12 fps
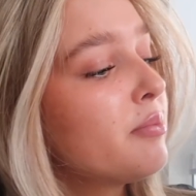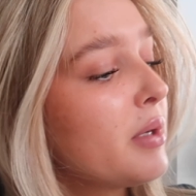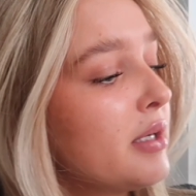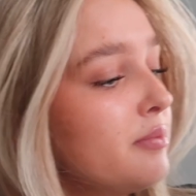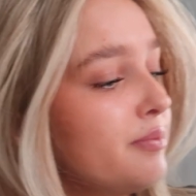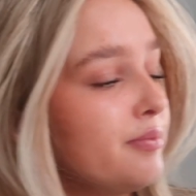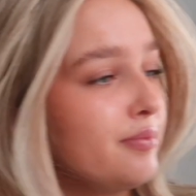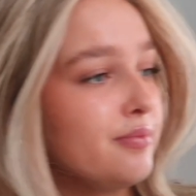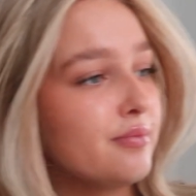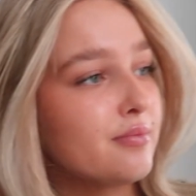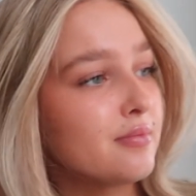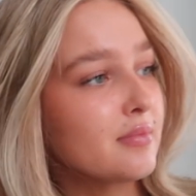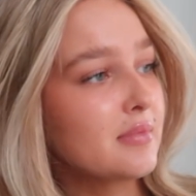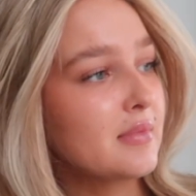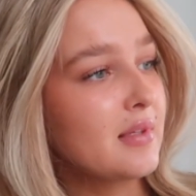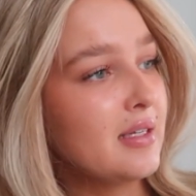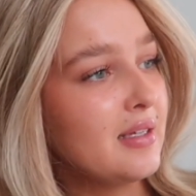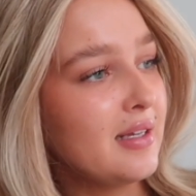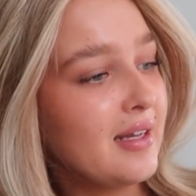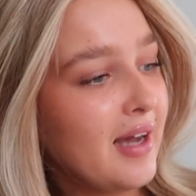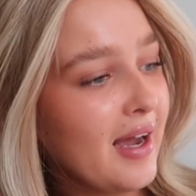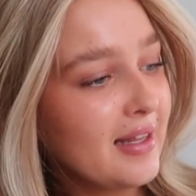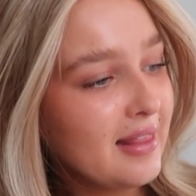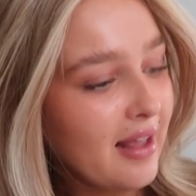but
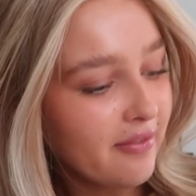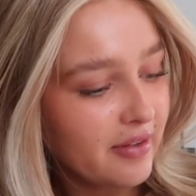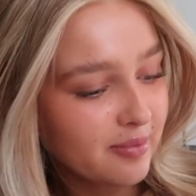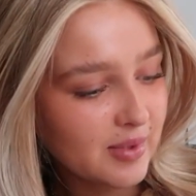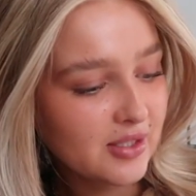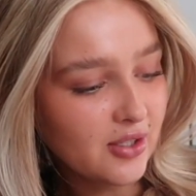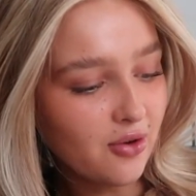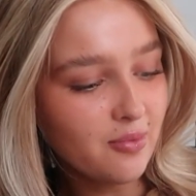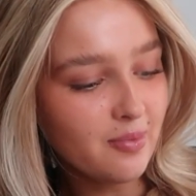I love him so